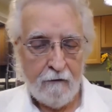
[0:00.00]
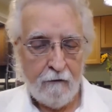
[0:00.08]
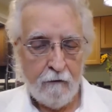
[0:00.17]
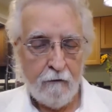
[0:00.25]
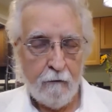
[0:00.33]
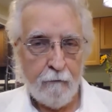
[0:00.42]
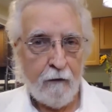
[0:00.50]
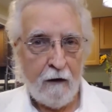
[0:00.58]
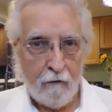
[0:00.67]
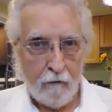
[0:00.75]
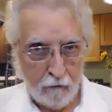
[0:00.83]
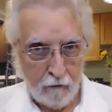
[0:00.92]
to
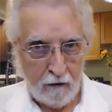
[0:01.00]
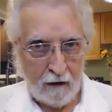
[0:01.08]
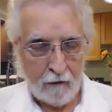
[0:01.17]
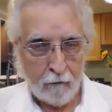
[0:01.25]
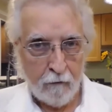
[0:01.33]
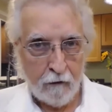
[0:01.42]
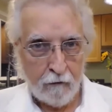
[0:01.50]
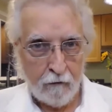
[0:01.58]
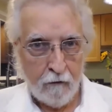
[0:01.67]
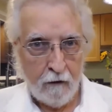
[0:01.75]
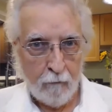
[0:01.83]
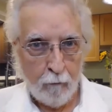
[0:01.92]
find the answer that
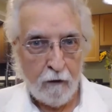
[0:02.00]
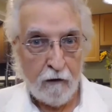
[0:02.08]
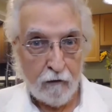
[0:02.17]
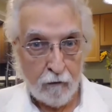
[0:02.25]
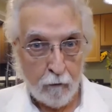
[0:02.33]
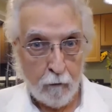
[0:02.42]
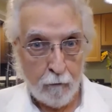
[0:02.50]
rings true